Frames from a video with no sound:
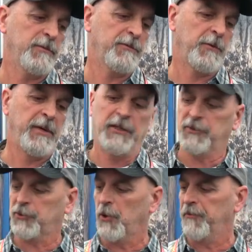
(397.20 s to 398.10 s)
for me as
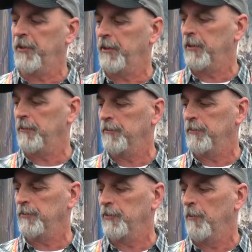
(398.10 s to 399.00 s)
a trophy hunter,
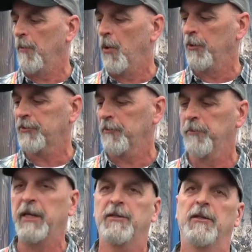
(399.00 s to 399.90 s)
the most
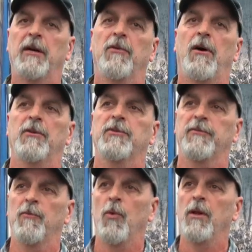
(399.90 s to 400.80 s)
big deer I've lost are
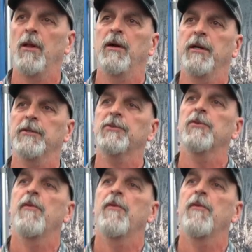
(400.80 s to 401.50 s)
from one lung hits.